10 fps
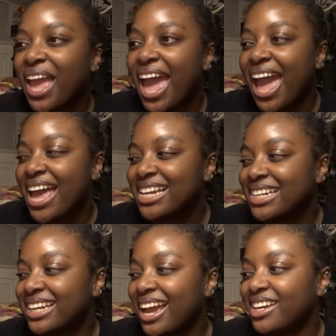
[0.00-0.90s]

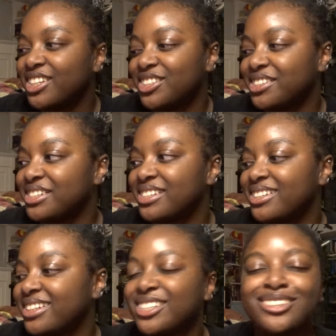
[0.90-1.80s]
And It's
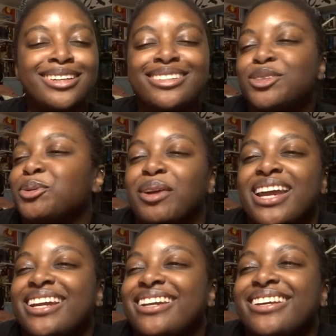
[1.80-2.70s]
just, it's, it's
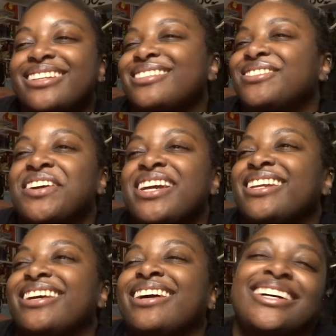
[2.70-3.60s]
great. It's great.
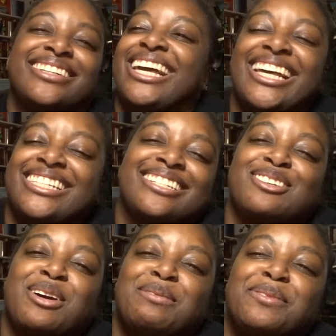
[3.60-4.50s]
It's
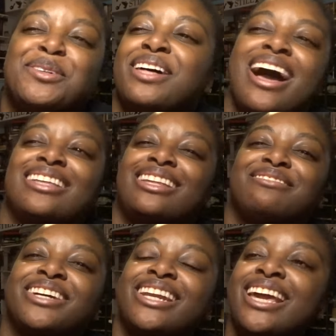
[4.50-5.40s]
incredible. I
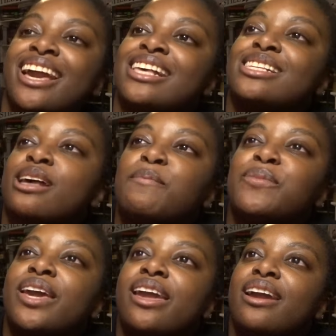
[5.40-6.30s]
love it.
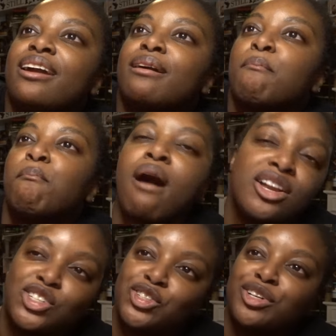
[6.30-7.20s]
Something
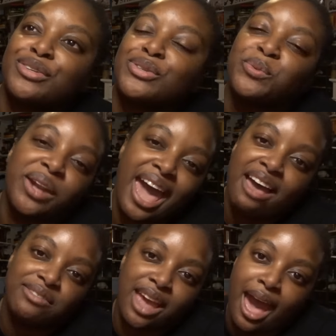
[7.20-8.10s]
monstrous would
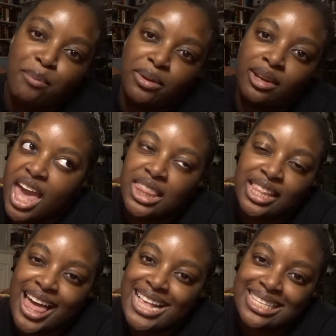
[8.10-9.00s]
have to happen in
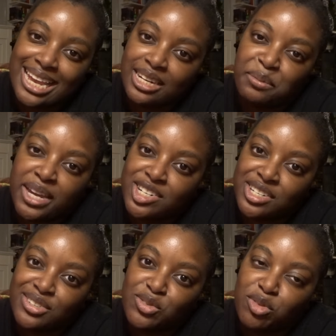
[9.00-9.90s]
the last ninety
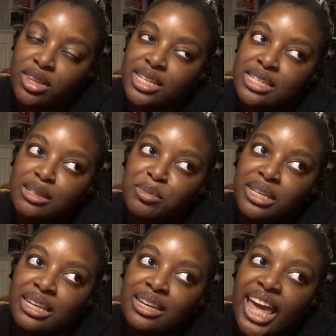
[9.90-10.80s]
pages for this to
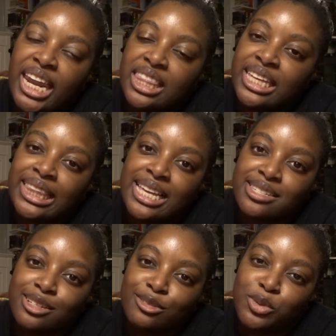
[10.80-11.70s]
be anything
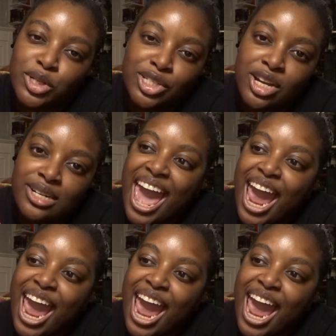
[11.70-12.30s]
less than a four star.